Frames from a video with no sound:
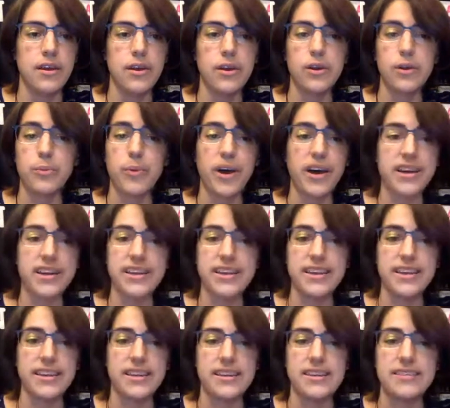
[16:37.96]
Her
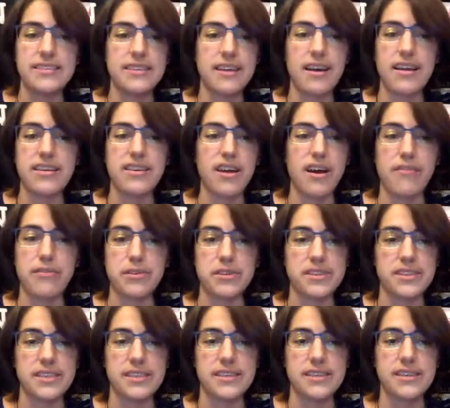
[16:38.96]
body is not
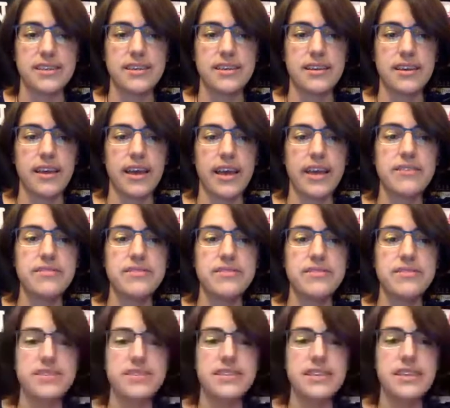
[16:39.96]
novelty. I have
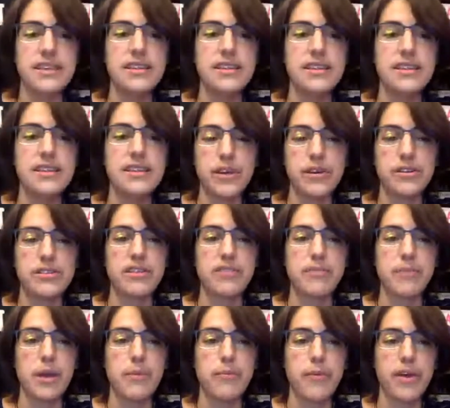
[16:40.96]
seen the mirrors of
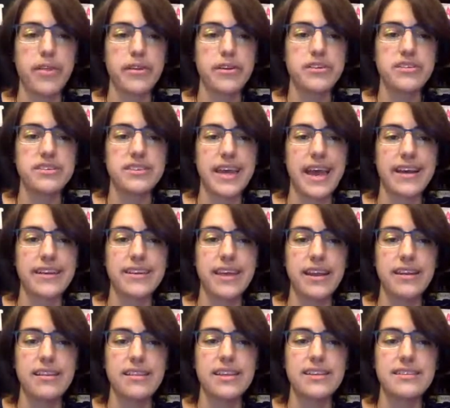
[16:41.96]
my mother stacked
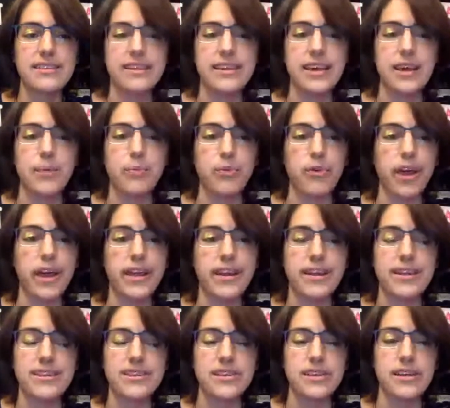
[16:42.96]
endlessly upright
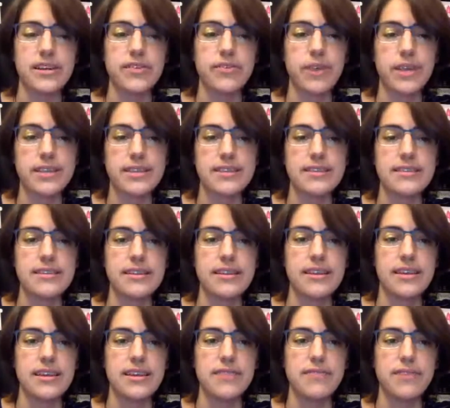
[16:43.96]
as she undresses in the
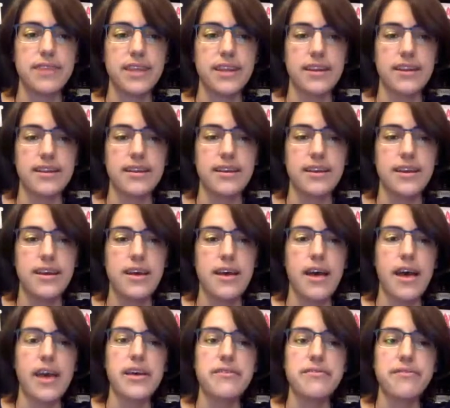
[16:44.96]
evening.
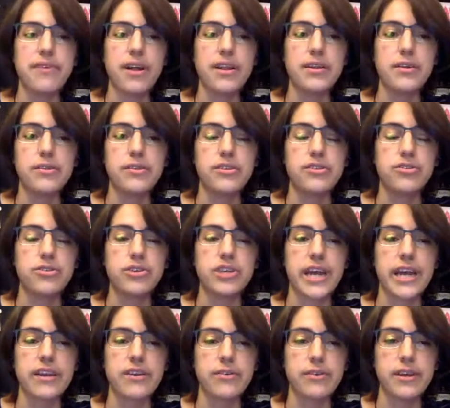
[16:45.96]
I have followed the
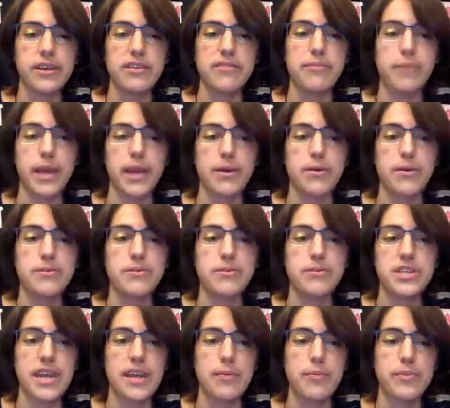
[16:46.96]
trajectory of my own
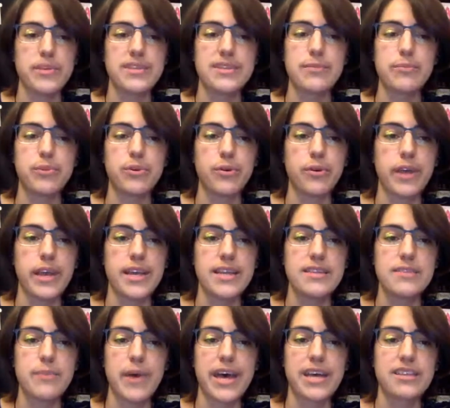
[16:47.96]
shape as it
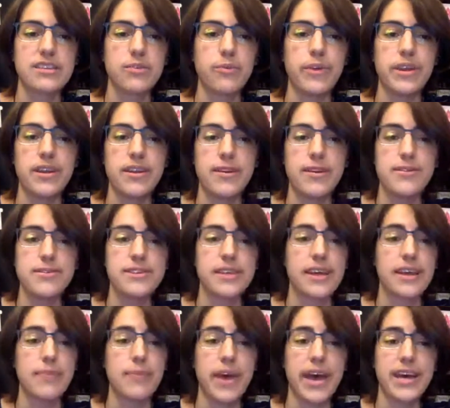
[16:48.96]
parades past windows I
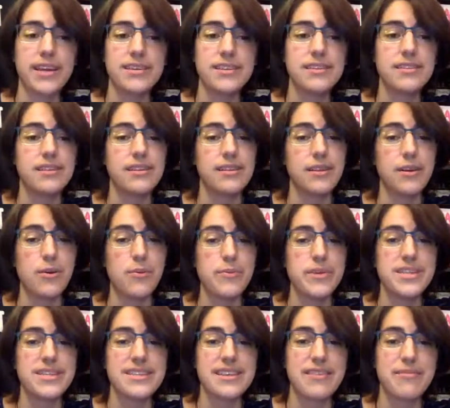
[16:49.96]
imagine the
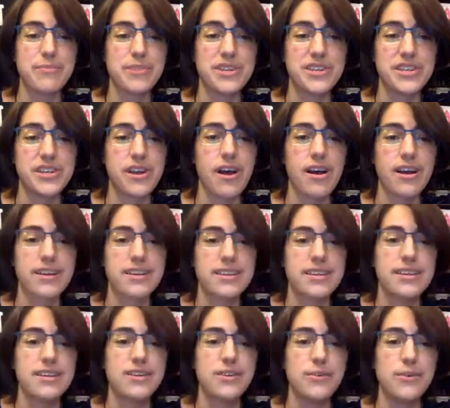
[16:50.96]
Lomans have been shocked
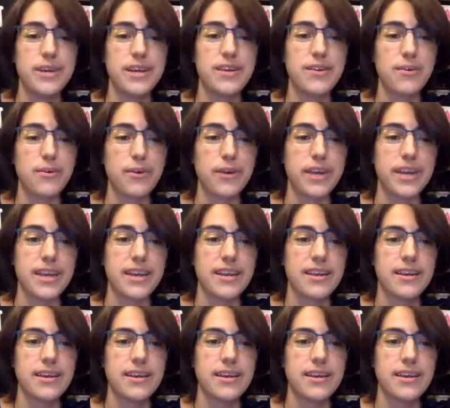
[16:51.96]
into ignoring.